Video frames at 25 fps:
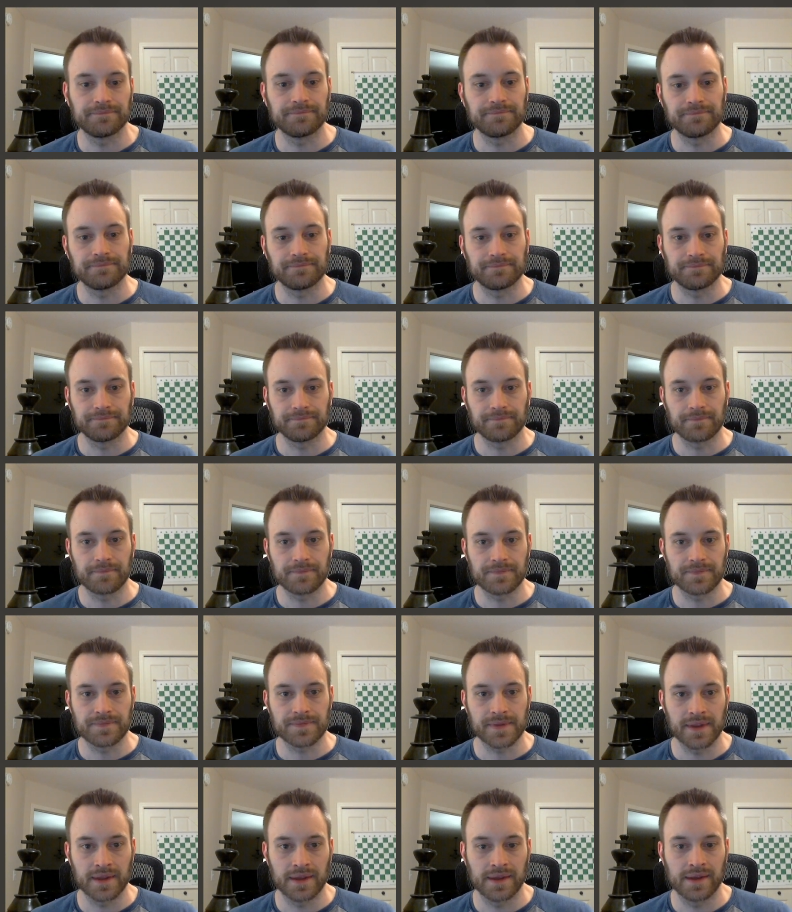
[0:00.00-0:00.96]

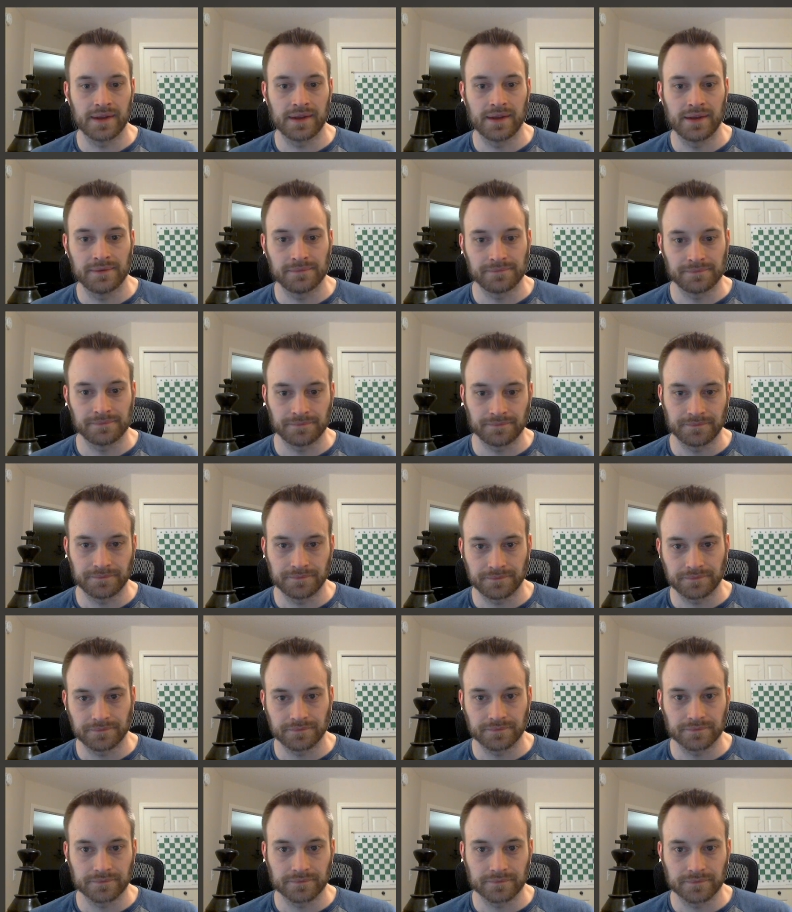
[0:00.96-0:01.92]

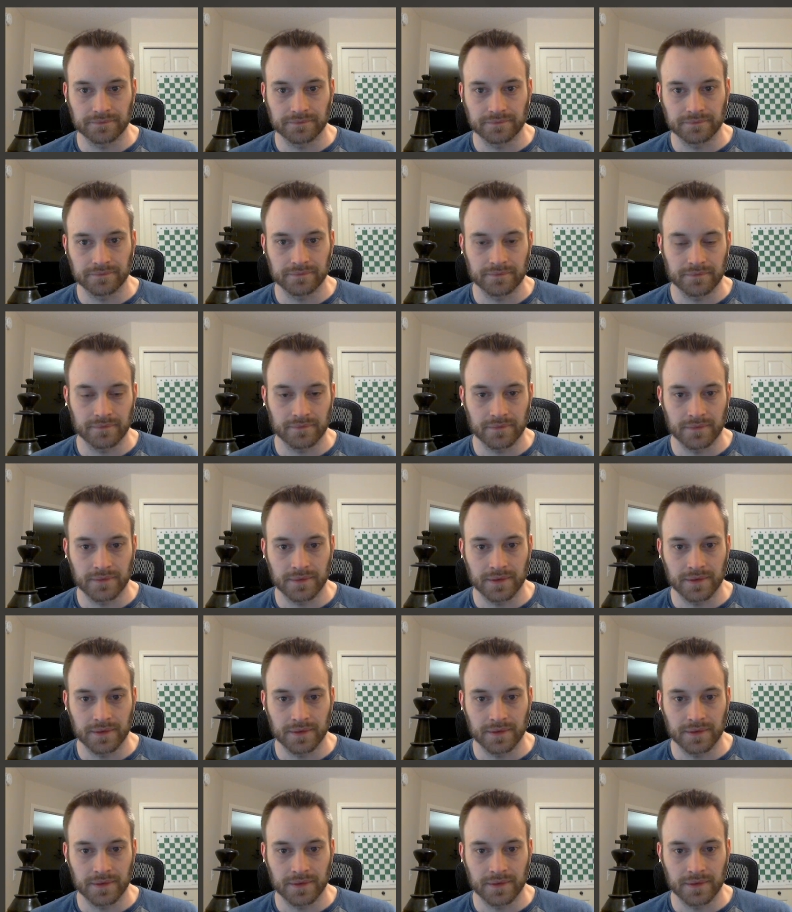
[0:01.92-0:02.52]
[no speech]